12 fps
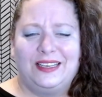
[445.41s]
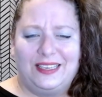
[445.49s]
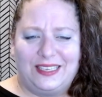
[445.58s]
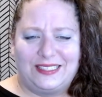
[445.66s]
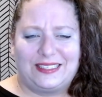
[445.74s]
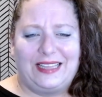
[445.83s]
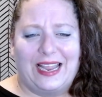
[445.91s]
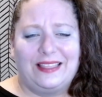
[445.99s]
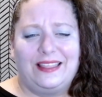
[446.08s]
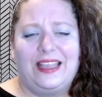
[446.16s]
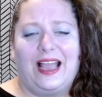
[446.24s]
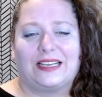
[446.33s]
His
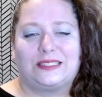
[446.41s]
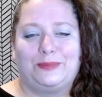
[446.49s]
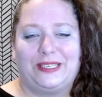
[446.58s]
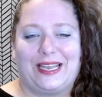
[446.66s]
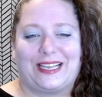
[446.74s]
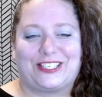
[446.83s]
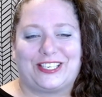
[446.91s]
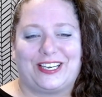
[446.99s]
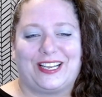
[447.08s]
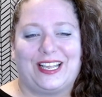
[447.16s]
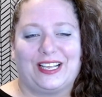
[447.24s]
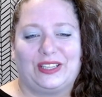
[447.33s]
lengthy
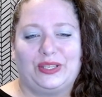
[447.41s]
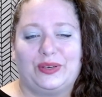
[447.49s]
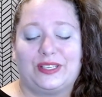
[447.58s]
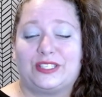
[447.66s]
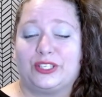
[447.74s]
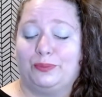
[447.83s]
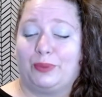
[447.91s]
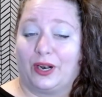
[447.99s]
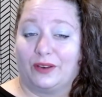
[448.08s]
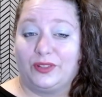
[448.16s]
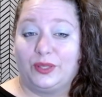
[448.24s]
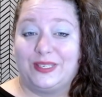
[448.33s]
explanation included
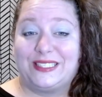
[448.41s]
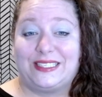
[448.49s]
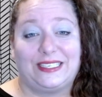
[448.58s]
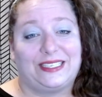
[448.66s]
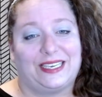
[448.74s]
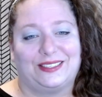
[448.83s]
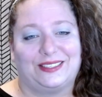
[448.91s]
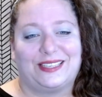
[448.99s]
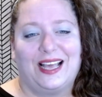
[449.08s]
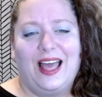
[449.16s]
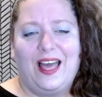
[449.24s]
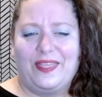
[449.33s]
superfluous details
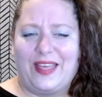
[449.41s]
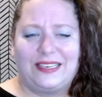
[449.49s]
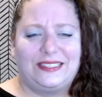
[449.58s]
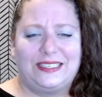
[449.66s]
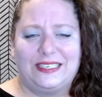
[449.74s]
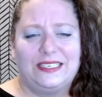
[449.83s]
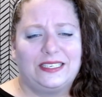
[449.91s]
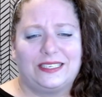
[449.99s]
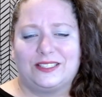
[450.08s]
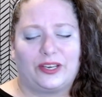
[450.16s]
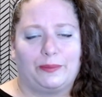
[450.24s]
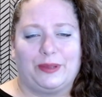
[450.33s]
that didn't
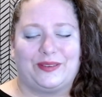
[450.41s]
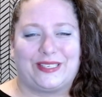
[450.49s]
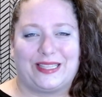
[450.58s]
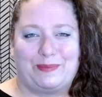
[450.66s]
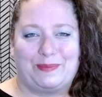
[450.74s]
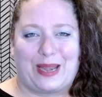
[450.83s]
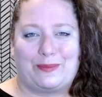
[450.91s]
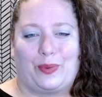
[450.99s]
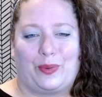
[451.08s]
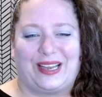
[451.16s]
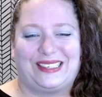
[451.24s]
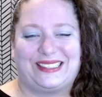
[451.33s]
contribute to the main
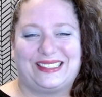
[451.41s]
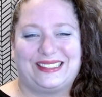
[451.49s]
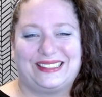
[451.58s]
point.